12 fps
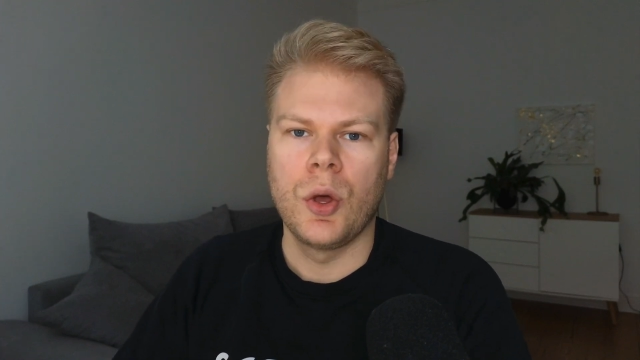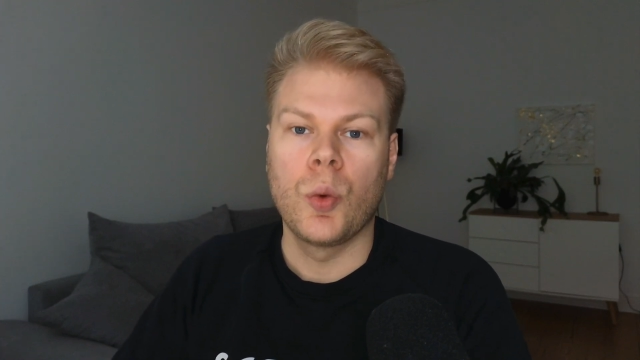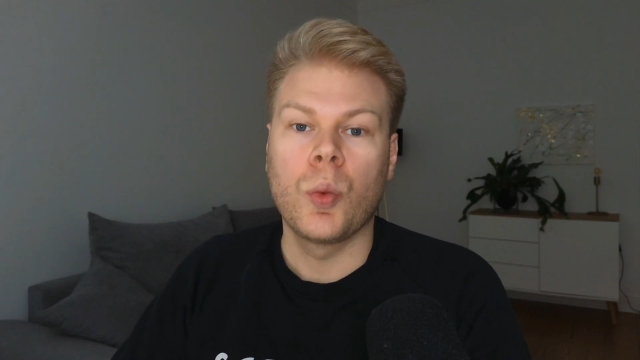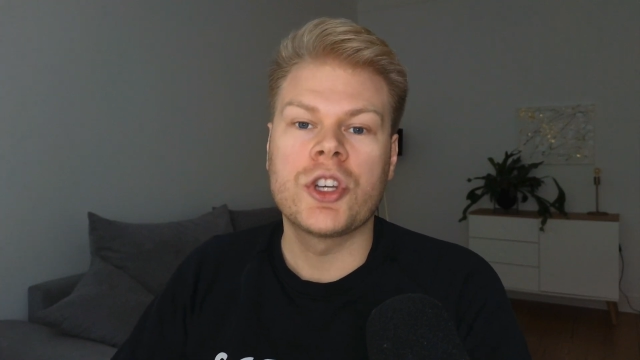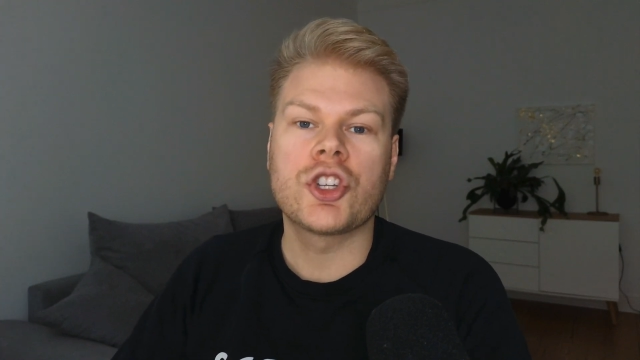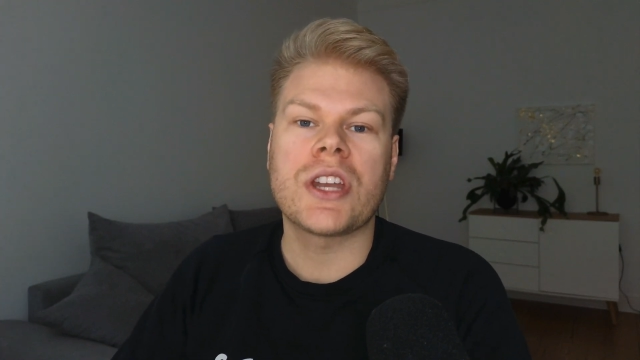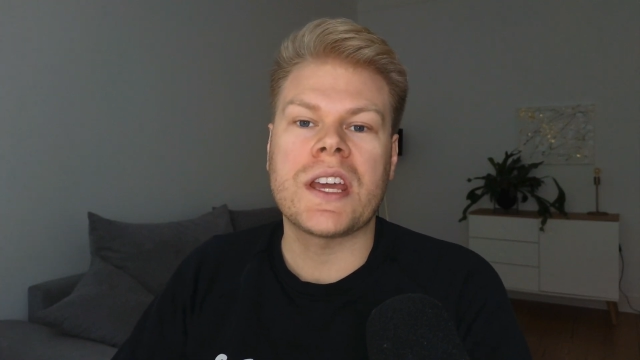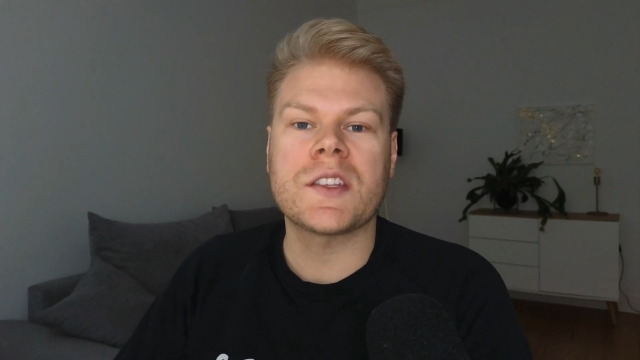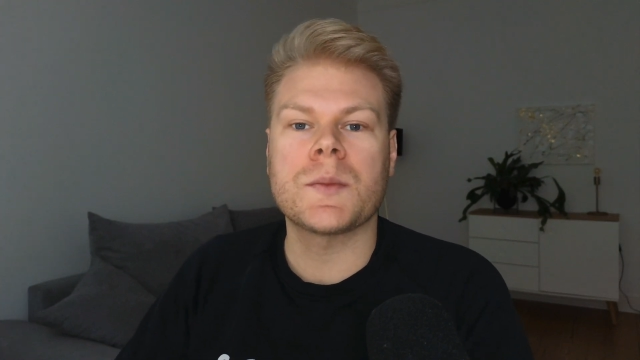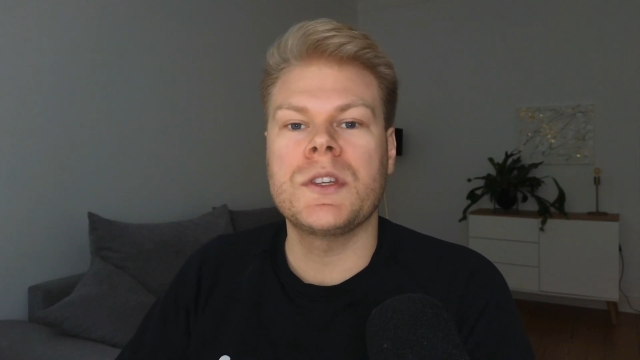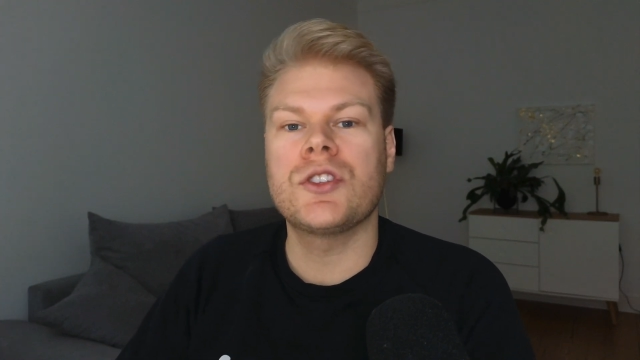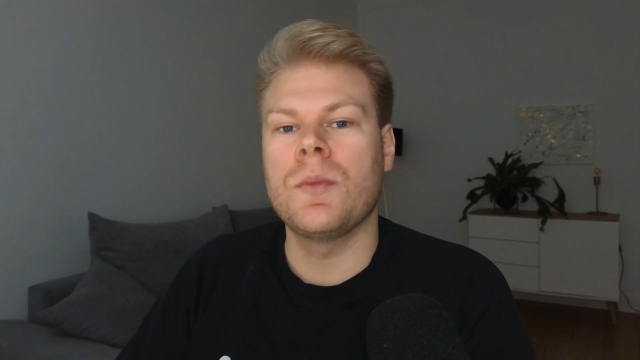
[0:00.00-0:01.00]
Which takes
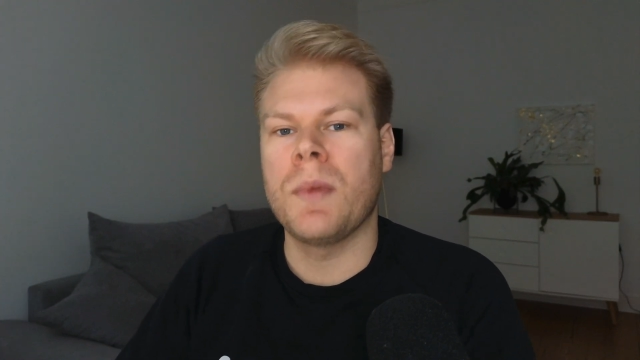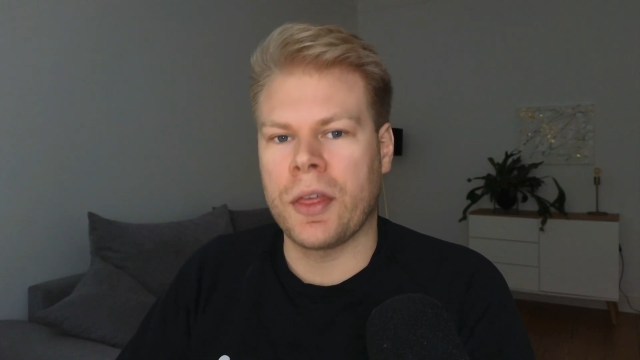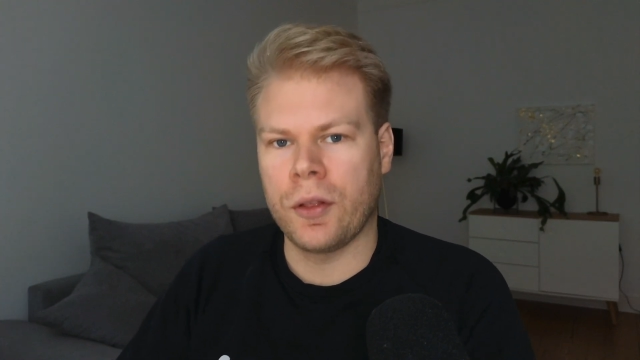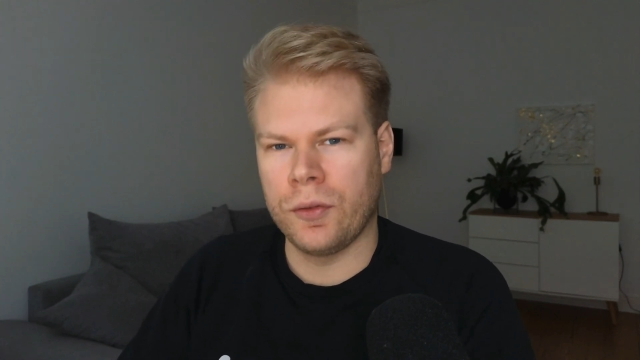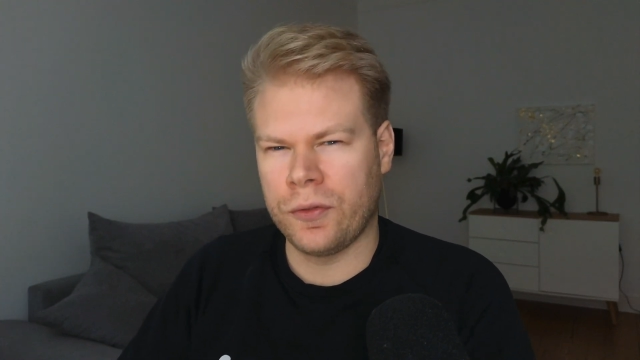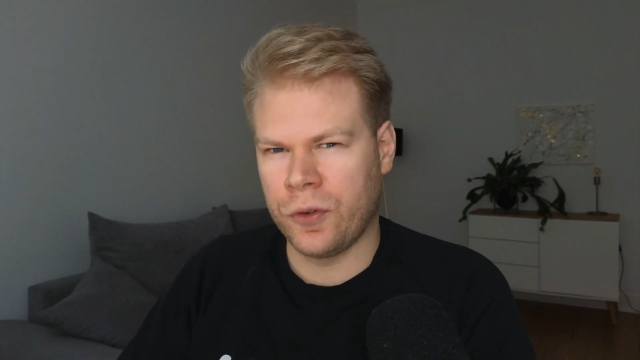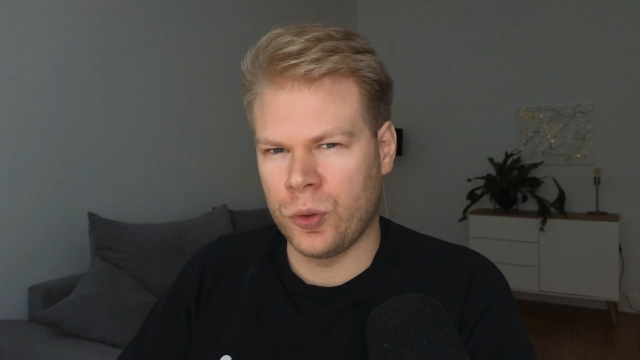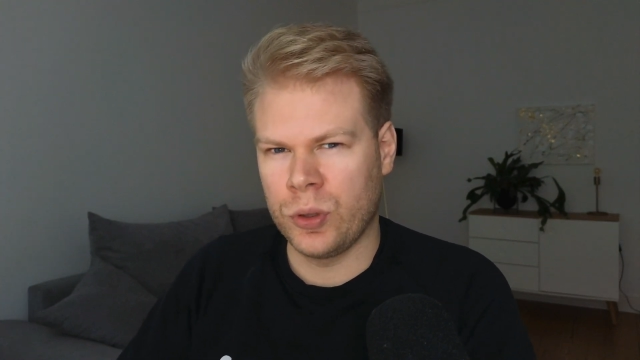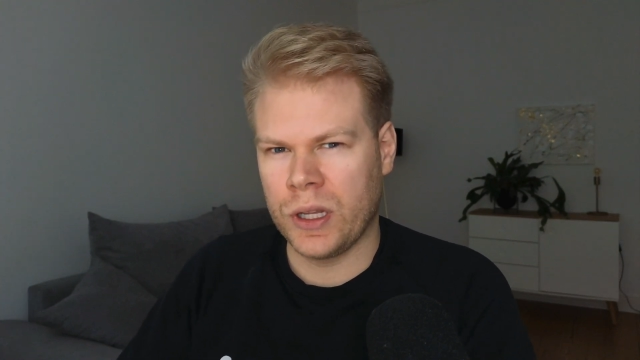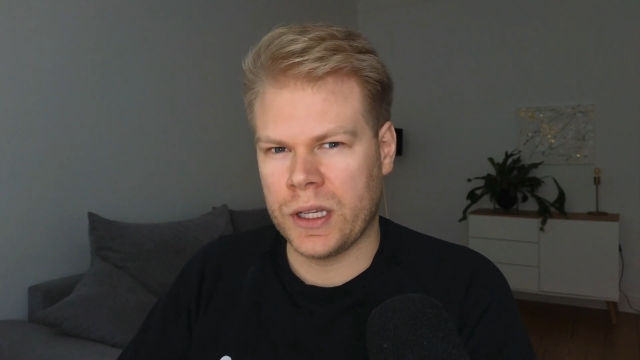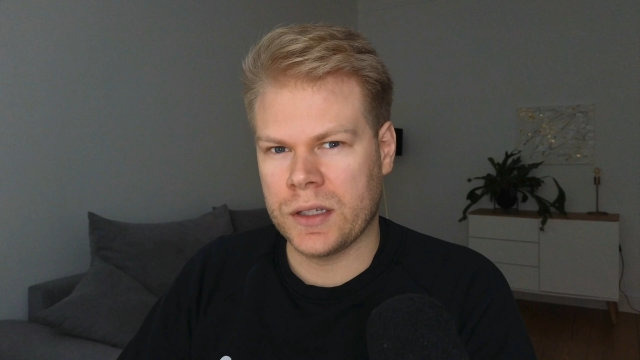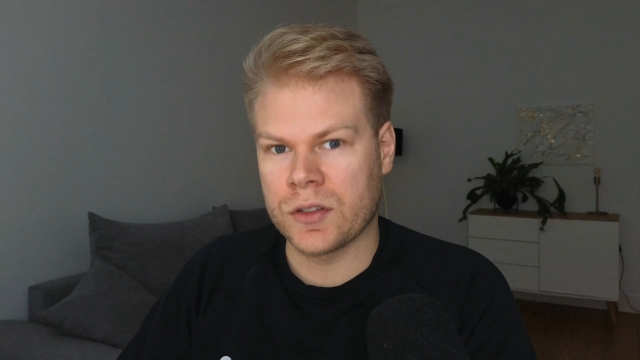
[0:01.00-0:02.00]
me to
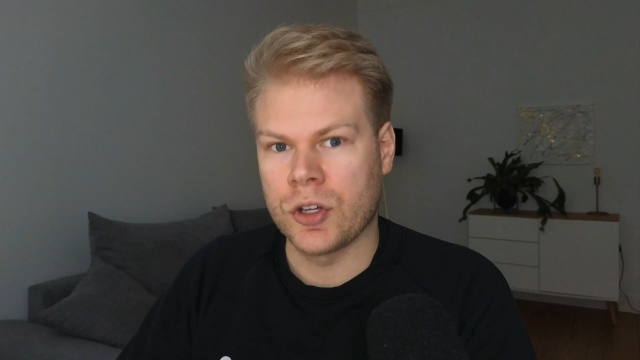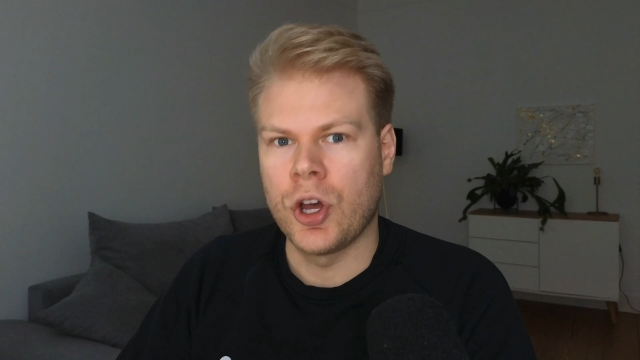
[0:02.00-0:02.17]
methylfolate.